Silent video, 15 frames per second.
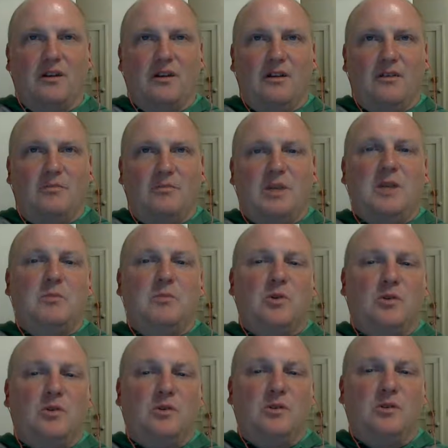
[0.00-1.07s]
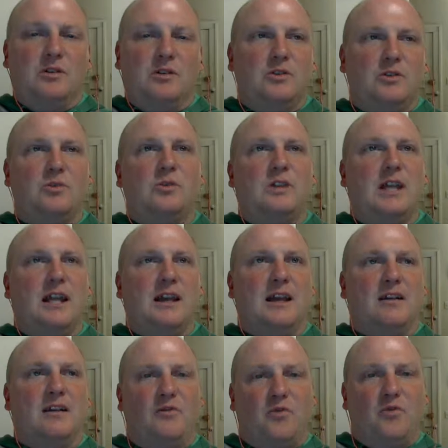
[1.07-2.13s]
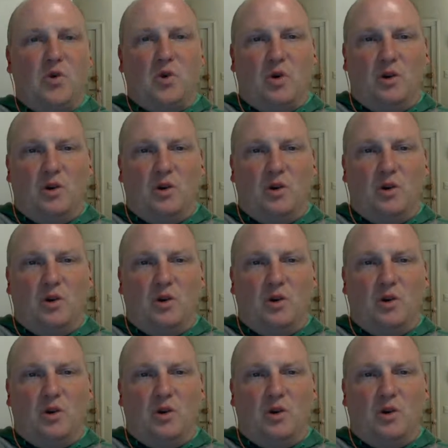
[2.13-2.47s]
people who can't afford